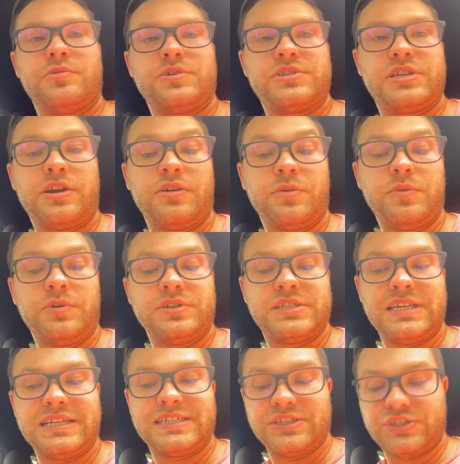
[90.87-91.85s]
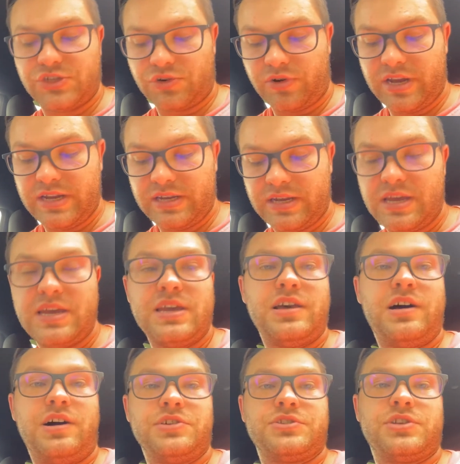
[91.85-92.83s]
steering wheel is nice and straight.
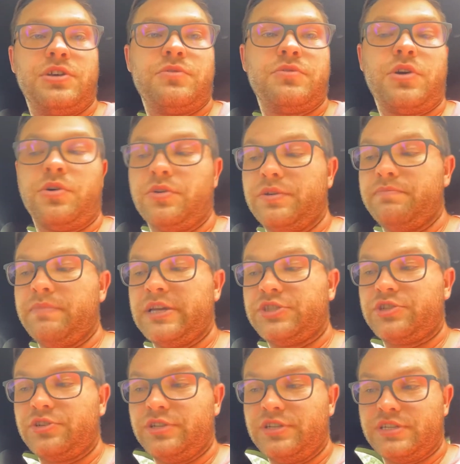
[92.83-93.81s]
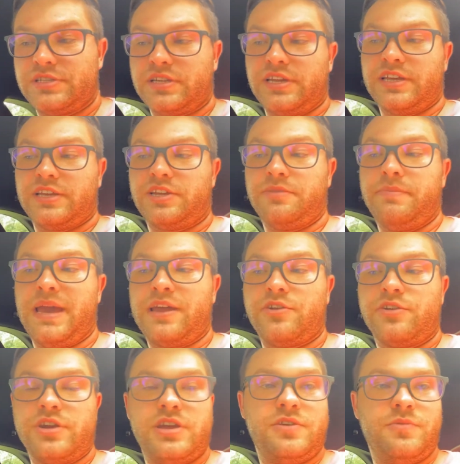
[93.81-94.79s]
Also go and make sure you disconnect your
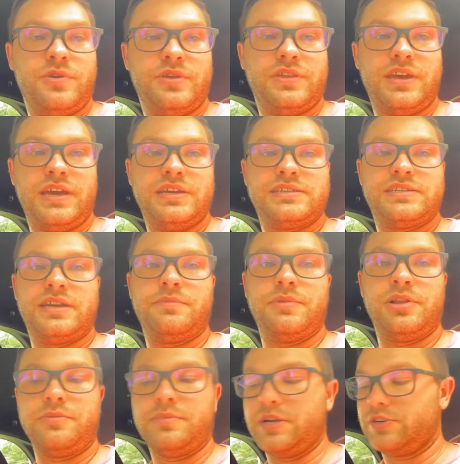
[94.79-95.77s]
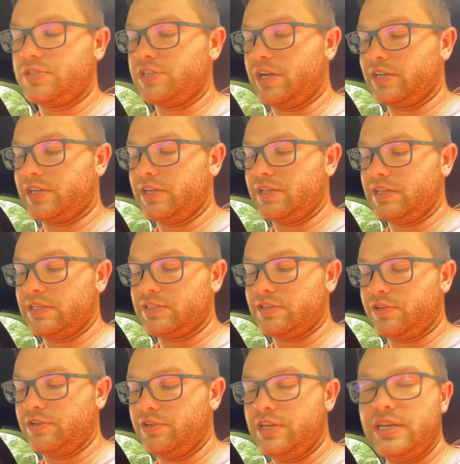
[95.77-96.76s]
battery with a 10mm socket. That's
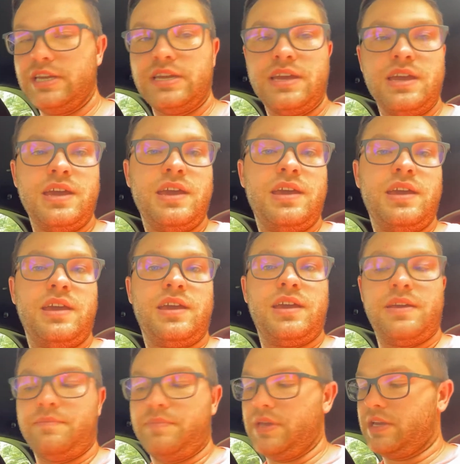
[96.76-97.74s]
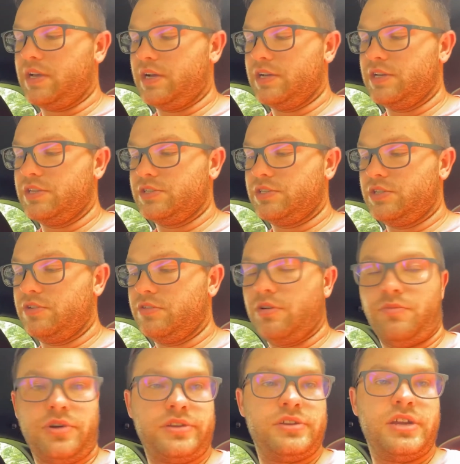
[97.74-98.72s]
all you need, because you
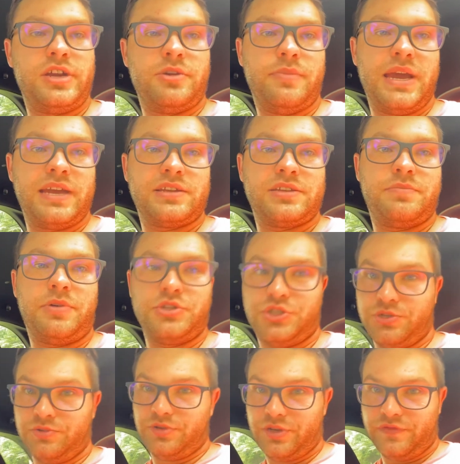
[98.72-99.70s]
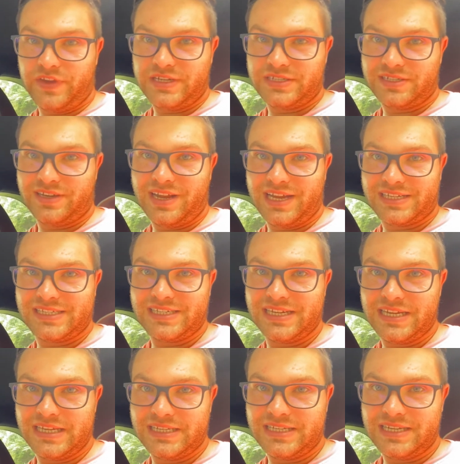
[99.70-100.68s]
don't want your airbag to punch you in your face on
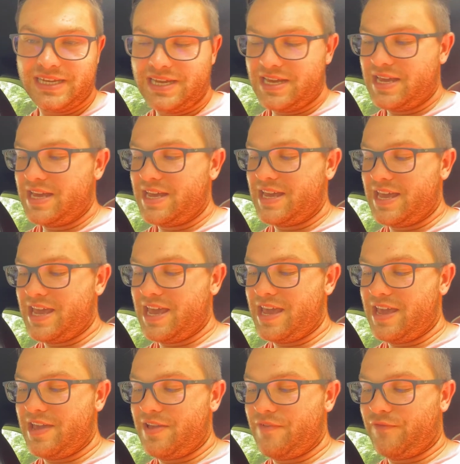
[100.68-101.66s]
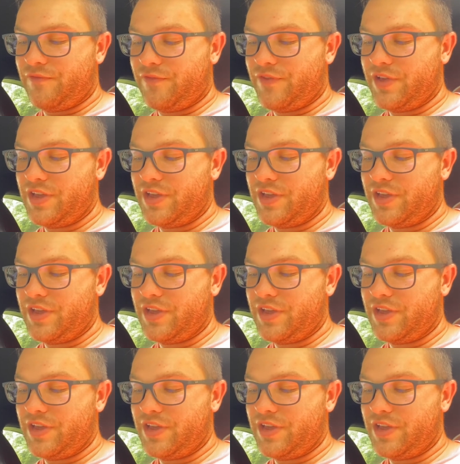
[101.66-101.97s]
accident if